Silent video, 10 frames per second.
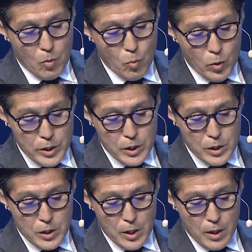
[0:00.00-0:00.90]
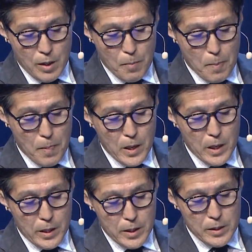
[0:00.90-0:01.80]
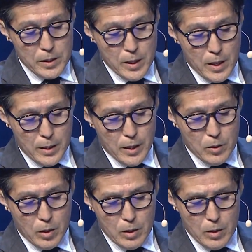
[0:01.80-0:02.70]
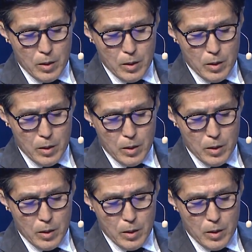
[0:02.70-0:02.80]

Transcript: which is that we